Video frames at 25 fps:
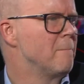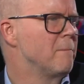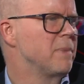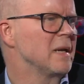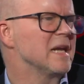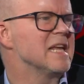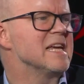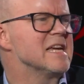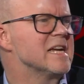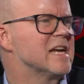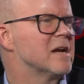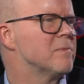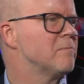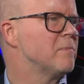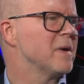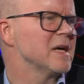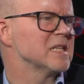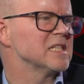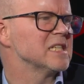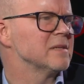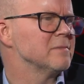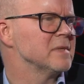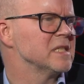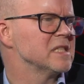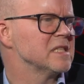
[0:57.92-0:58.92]
bleak,
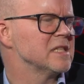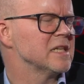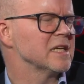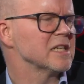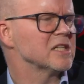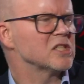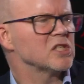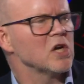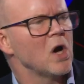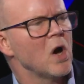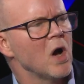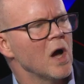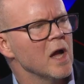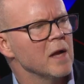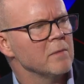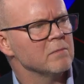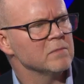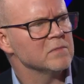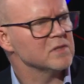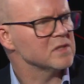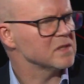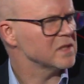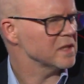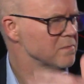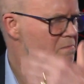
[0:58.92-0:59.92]
pessimistic
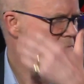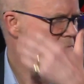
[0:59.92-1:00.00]
times. The